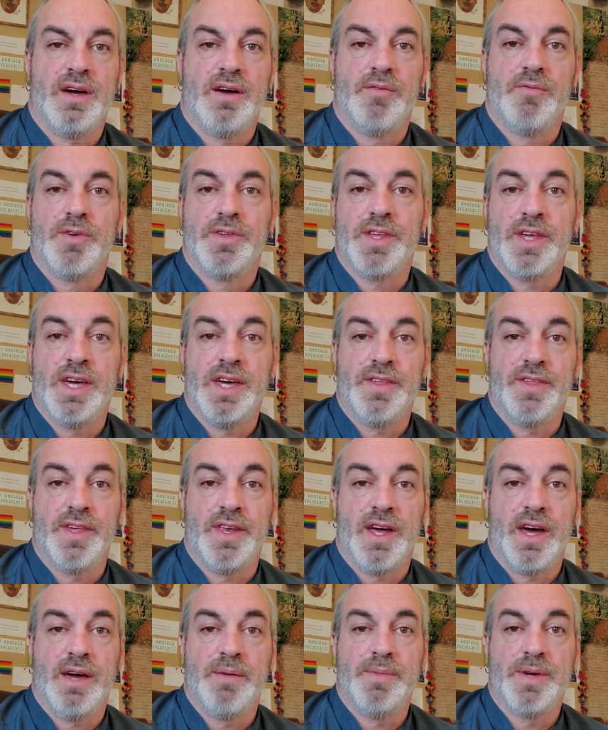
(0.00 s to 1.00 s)
with Keith and
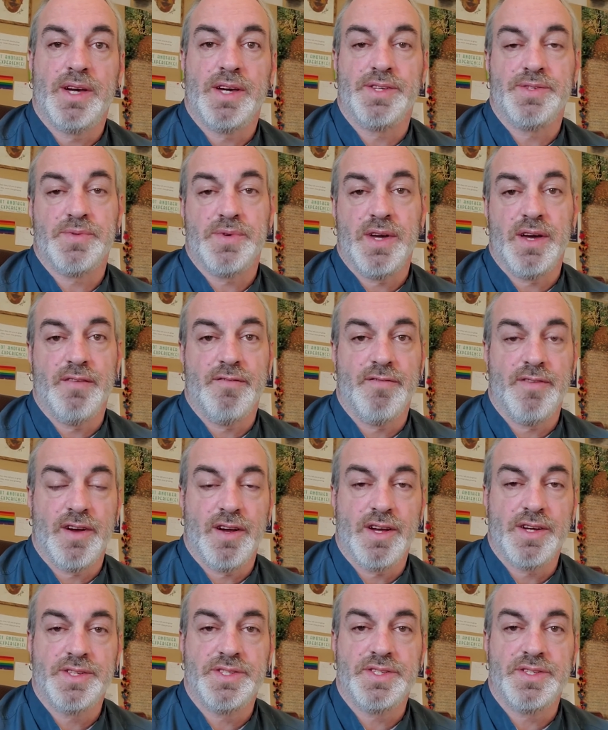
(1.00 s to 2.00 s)
I, because we have
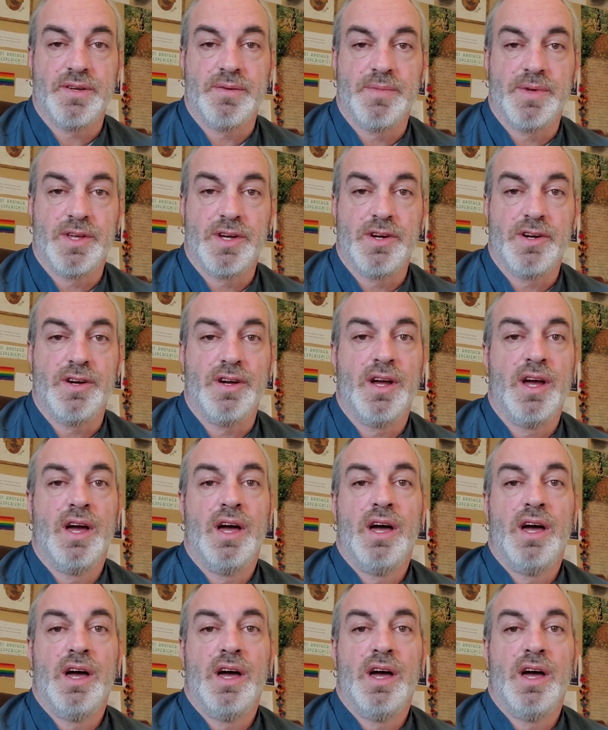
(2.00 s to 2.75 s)
very similar